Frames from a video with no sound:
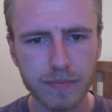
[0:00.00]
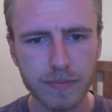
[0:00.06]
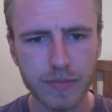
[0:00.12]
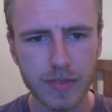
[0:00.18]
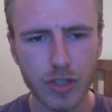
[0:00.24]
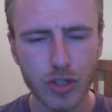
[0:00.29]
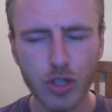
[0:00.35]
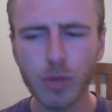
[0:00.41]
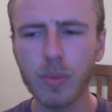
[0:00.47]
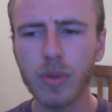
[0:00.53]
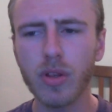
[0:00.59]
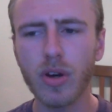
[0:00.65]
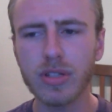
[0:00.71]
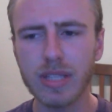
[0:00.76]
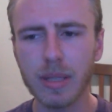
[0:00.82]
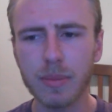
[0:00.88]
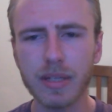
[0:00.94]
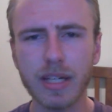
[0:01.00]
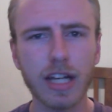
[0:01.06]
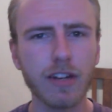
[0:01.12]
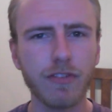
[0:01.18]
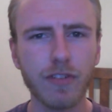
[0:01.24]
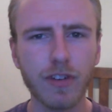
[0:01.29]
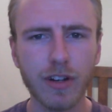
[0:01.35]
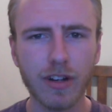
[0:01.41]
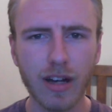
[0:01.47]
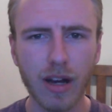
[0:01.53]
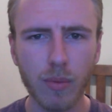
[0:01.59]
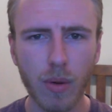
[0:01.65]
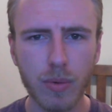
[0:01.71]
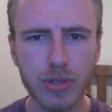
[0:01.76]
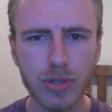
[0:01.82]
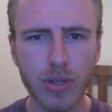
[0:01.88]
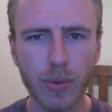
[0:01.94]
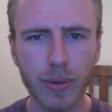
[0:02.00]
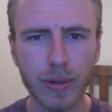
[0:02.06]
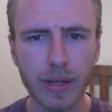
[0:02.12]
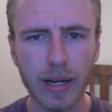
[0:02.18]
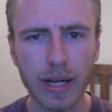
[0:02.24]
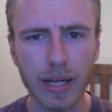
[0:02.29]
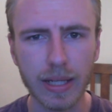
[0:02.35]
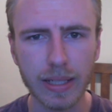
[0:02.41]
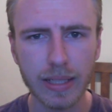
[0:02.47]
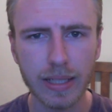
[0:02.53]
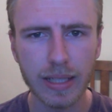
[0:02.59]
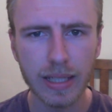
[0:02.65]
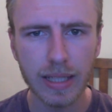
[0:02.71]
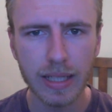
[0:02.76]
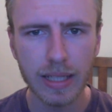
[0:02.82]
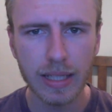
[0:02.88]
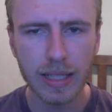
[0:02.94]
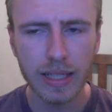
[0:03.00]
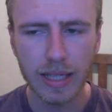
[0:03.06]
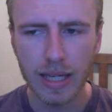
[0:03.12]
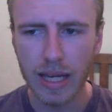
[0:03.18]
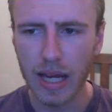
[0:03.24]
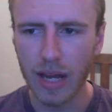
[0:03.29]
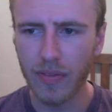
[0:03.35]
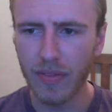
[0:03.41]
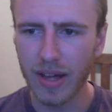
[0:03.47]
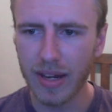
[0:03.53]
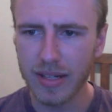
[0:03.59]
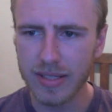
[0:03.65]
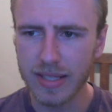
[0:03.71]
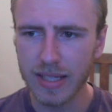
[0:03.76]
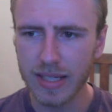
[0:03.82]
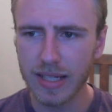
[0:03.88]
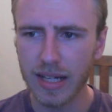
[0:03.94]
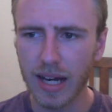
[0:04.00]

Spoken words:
it took me a long time to kind of figure out what was going on. And that is that